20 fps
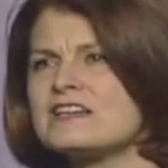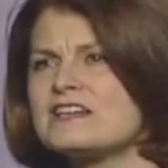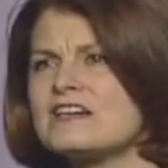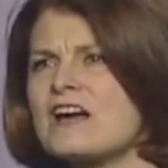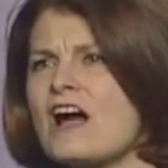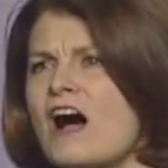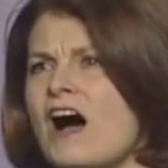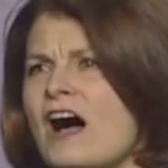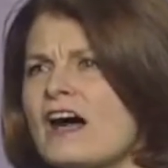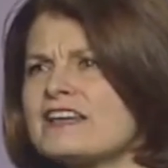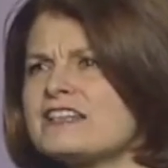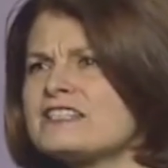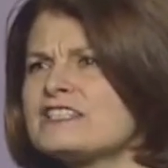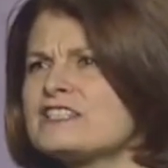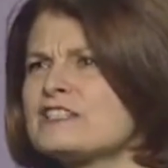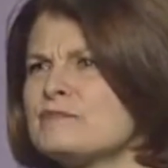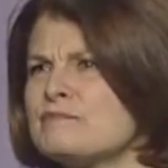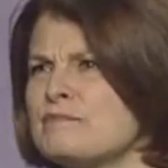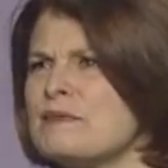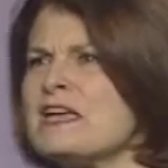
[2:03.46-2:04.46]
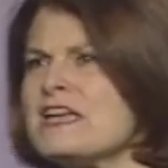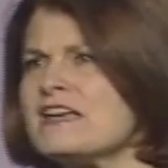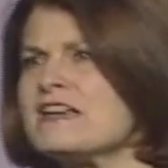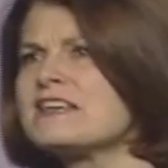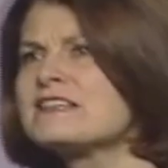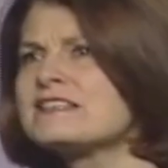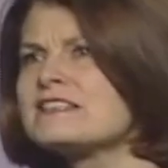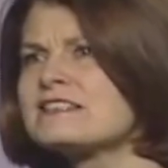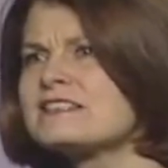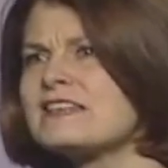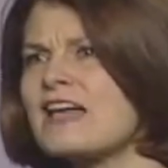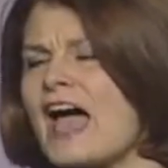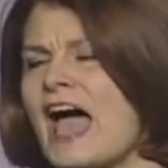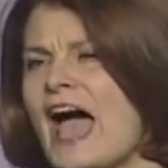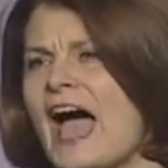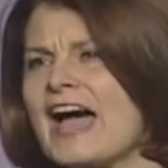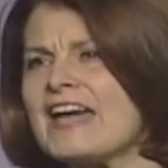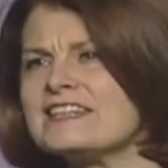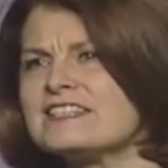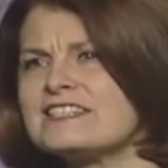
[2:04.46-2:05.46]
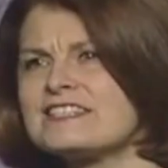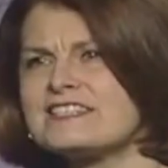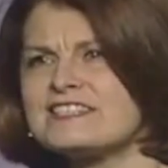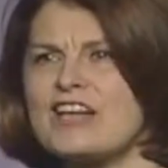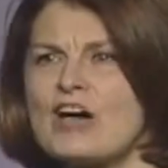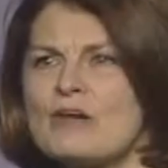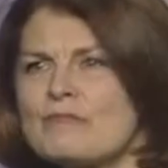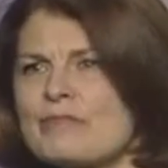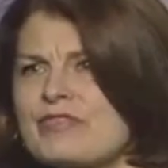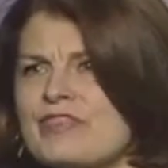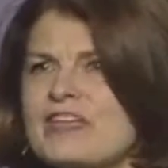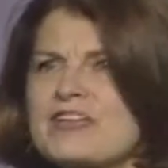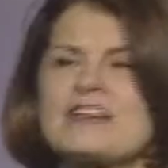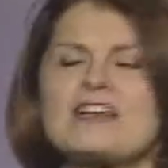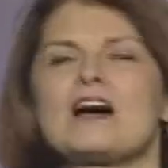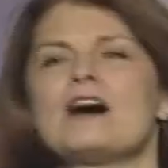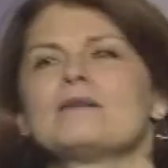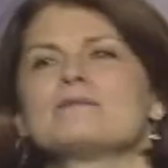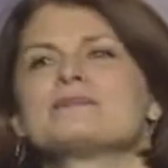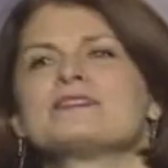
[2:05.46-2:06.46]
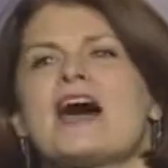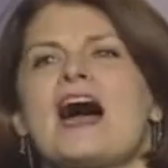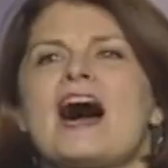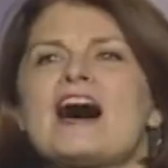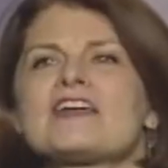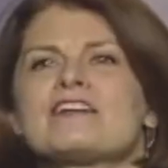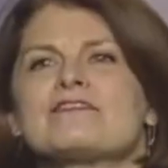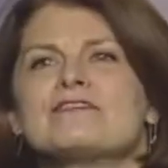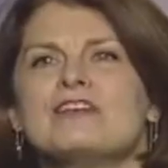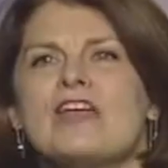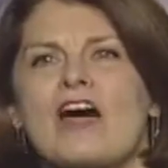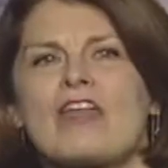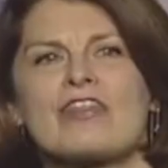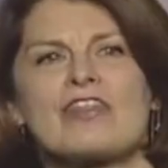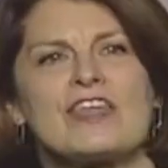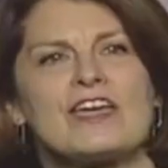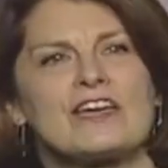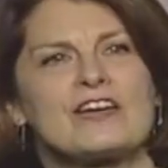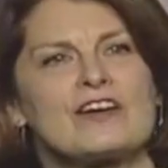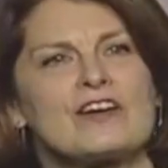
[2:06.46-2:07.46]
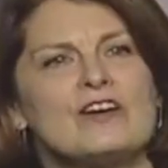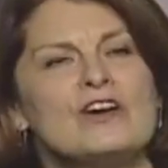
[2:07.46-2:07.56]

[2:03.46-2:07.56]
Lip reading: God speaks, and something comes out of nothing.